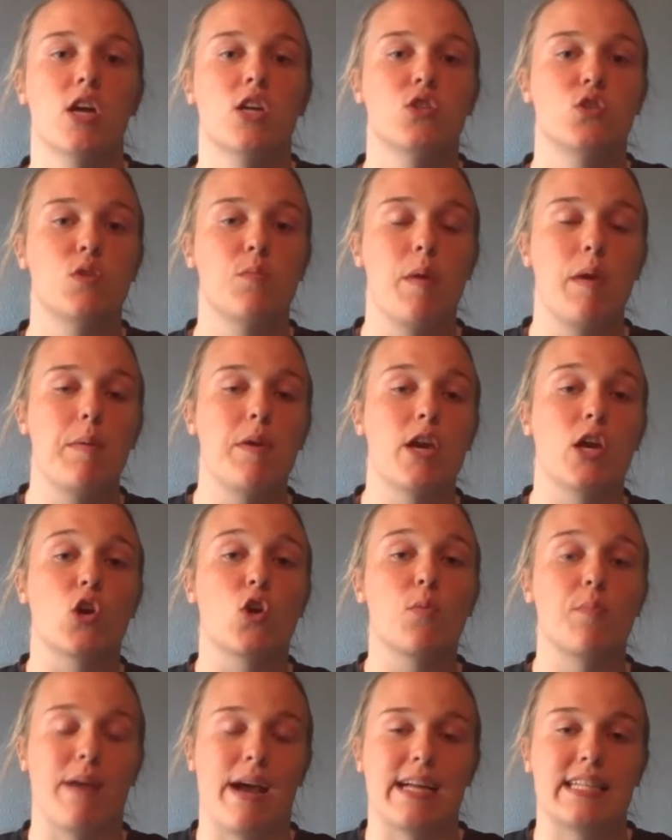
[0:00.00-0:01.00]
So it may be a
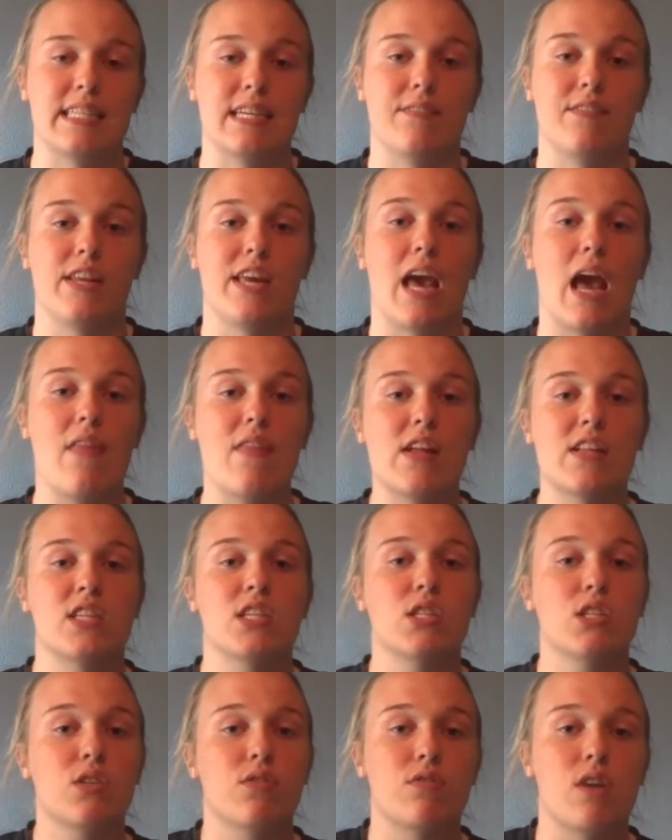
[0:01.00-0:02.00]
group activity, and that's
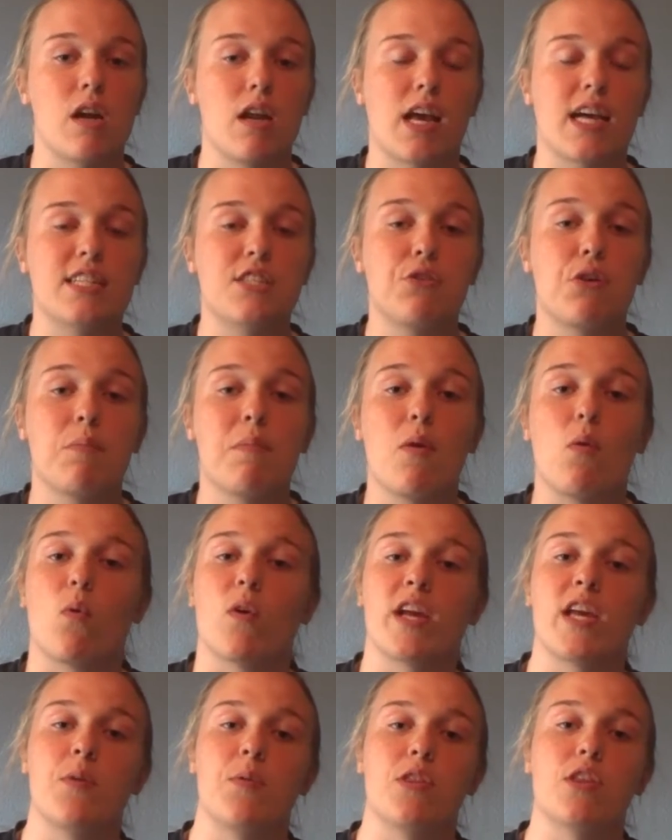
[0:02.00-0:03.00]
also fun because you can be
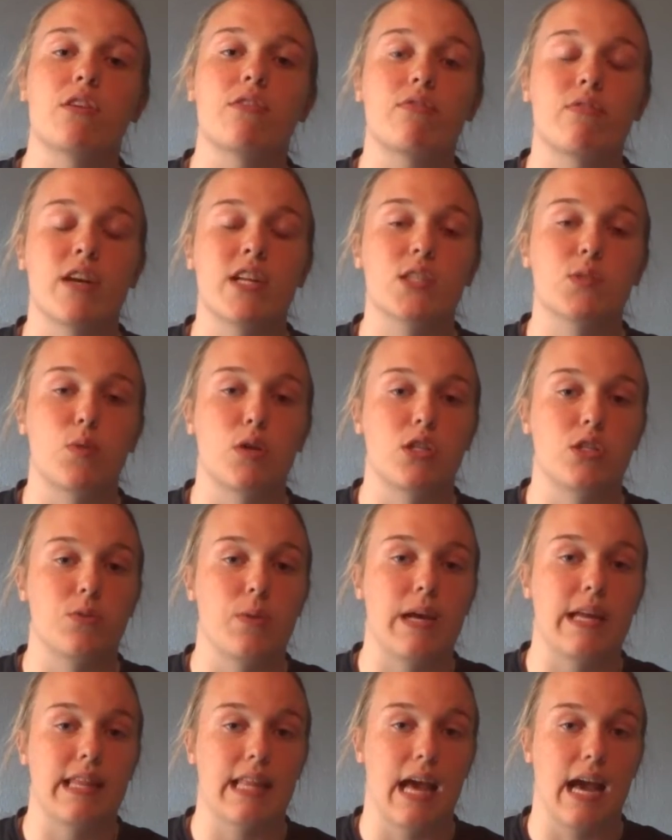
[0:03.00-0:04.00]
working with your friends while
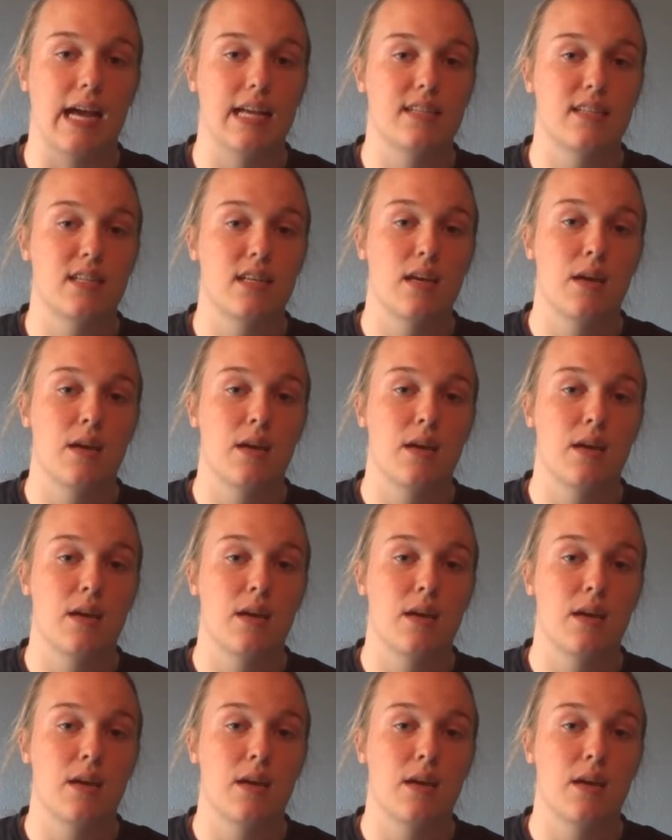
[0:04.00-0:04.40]
doing that.